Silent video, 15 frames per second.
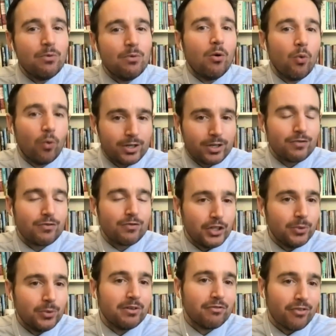what works for
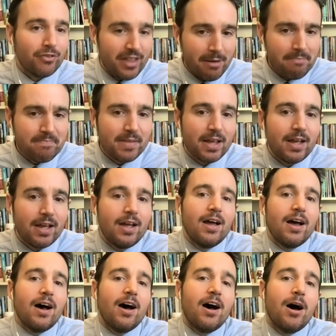you and for them.
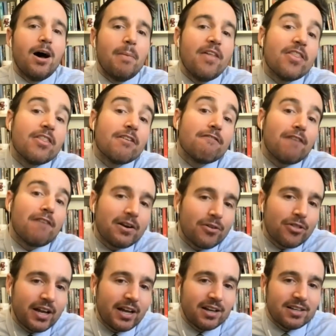And then the final
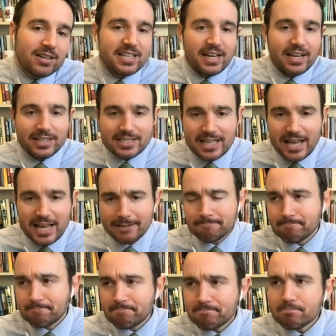thing I'll say is that,
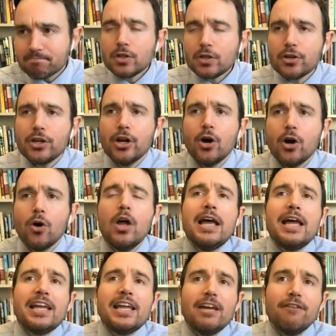
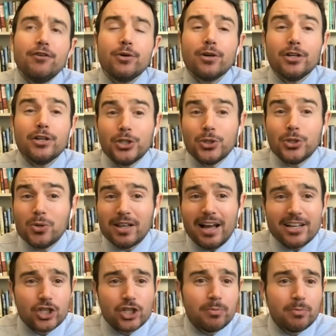if you can do
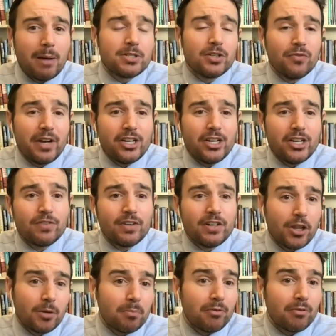classroom observation of
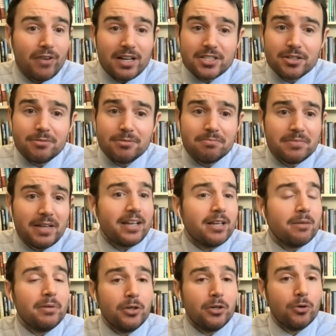another professor, that can
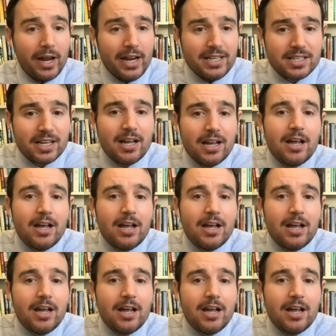be great.